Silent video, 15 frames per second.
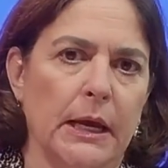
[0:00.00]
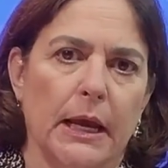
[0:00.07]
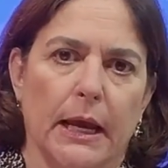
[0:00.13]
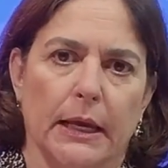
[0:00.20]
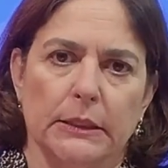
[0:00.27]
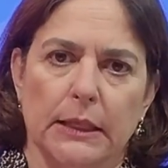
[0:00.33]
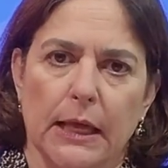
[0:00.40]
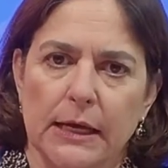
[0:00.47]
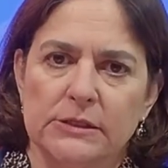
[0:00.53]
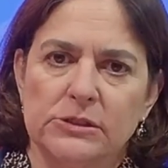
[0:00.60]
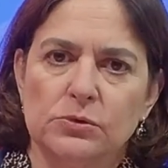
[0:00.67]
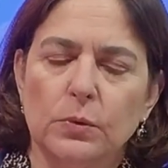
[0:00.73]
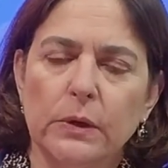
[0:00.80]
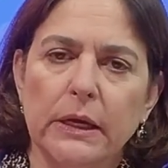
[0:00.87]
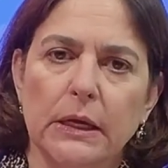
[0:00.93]
And last
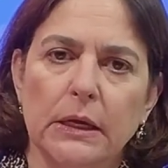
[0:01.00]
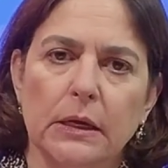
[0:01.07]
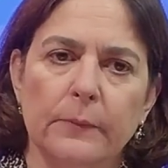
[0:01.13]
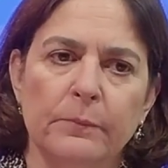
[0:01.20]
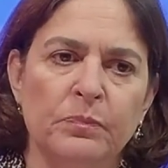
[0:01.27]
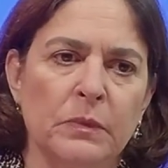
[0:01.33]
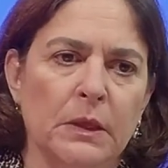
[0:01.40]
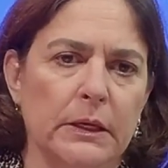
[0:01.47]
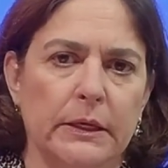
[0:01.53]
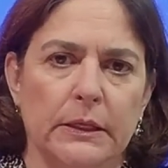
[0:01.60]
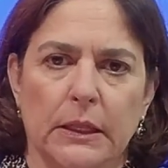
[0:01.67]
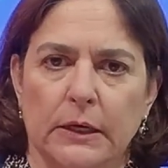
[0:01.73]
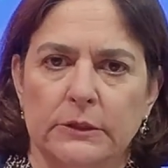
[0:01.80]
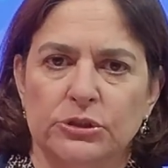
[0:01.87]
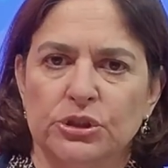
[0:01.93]
week,
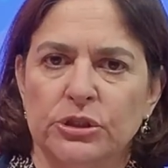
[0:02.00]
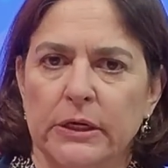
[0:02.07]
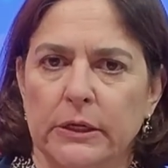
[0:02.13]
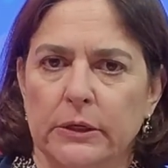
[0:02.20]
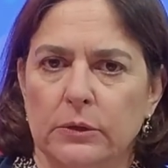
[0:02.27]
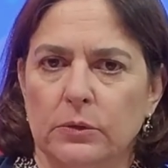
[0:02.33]
Gilad Shear,